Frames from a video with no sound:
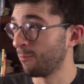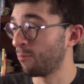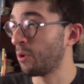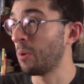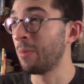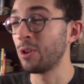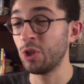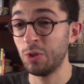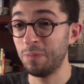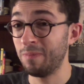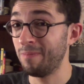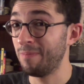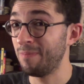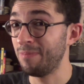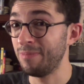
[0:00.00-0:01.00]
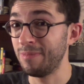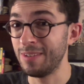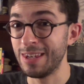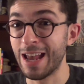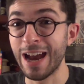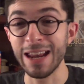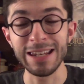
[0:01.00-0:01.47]
pretty much
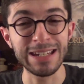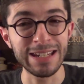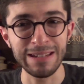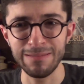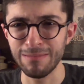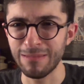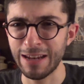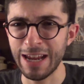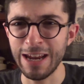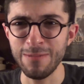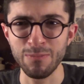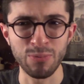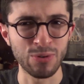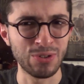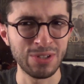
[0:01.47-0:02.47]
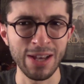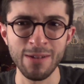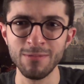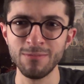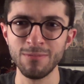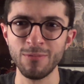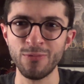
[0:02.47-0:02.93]

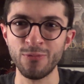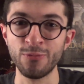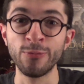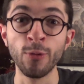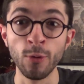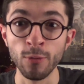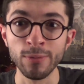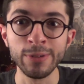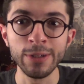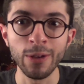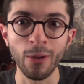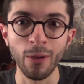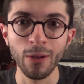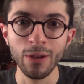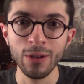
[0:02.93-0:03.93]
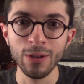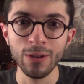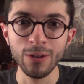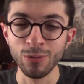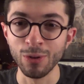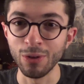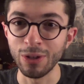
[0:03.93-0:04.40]
98% for real.
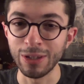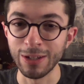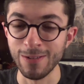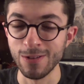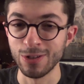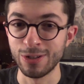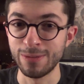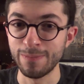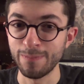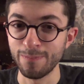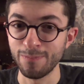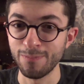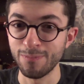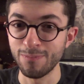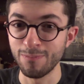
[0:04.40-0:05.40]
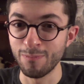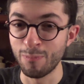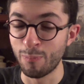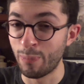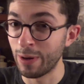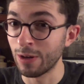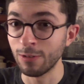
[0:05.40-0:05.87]
Literally, there's
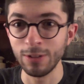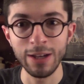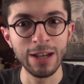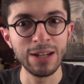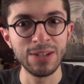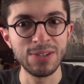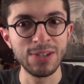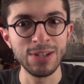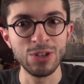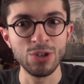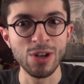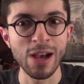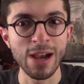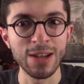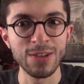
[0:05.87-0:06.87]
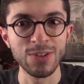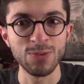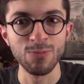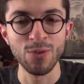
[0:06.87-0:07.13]
barely any CGI in this